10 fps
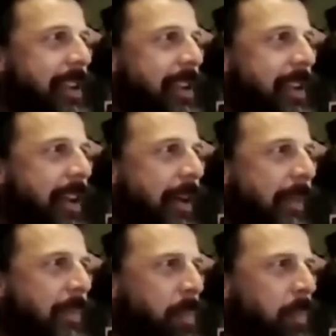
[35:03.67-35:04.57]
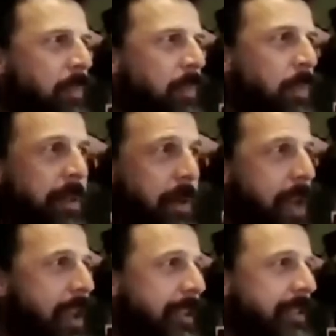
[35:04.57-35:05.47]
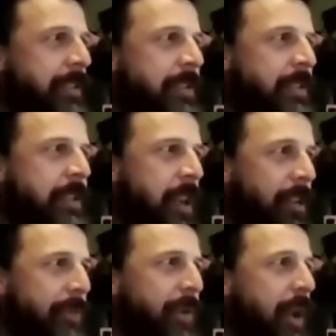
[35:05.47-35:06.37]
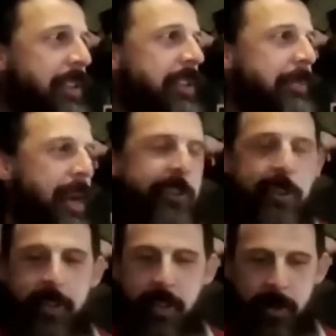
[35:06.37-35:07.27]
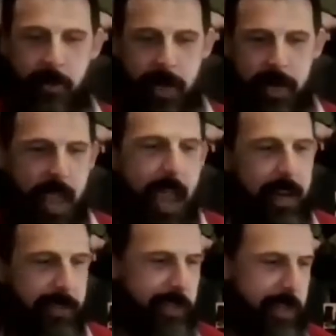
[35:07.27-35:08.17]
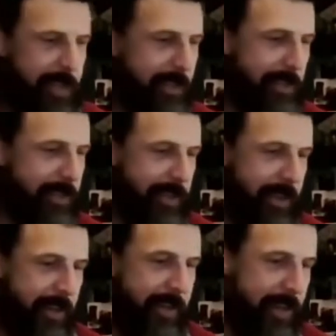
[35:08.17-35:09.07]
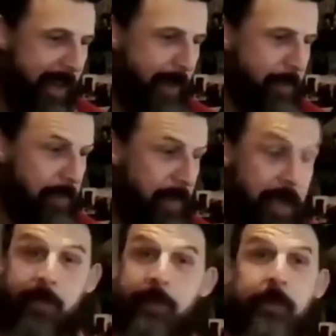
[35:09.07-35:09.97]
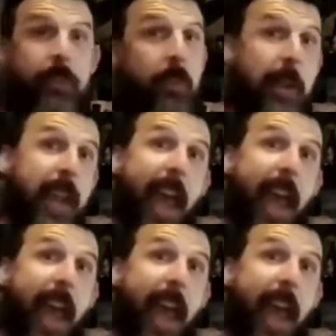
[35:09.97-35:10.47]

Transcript: like, "We'll go ahead and tell our friends to make sure that nobody tags this," uh, and nobody